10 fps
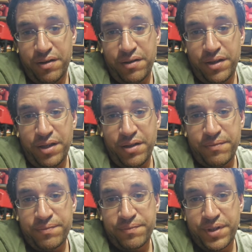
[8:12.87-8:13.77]
Yeah,
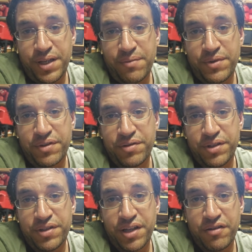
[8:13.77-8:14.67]
yeah, I'm on
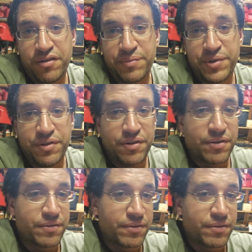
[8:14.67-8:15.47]
Twitch. Ghetto Computer.